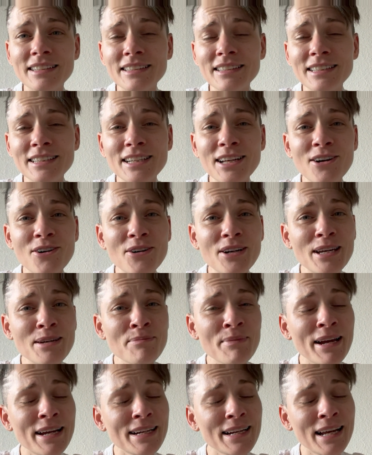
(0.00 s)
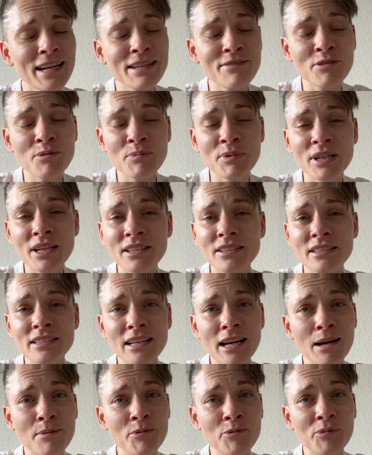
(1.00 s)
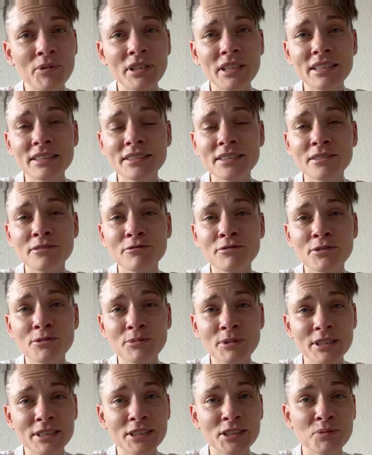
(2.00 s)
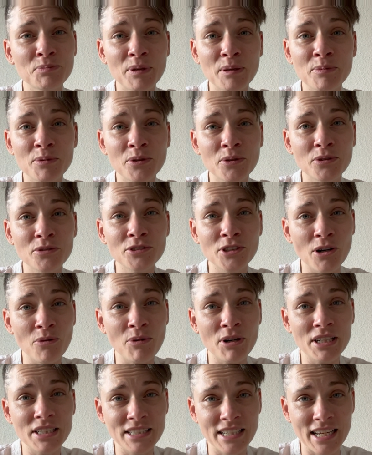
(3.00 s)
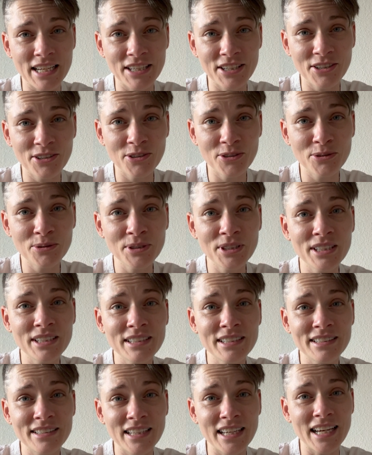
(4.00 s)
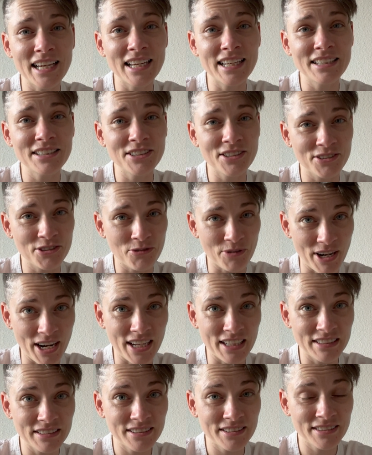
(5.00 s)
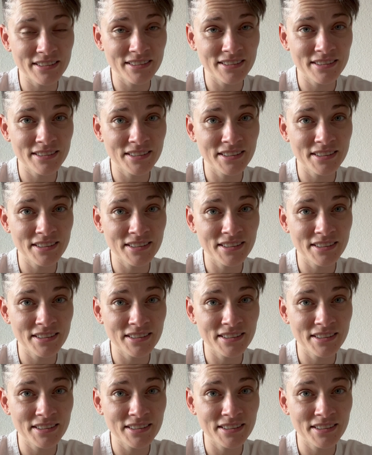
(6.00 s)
it might not even be on the top 3 list of the reasons people don't want to date you that you're trans.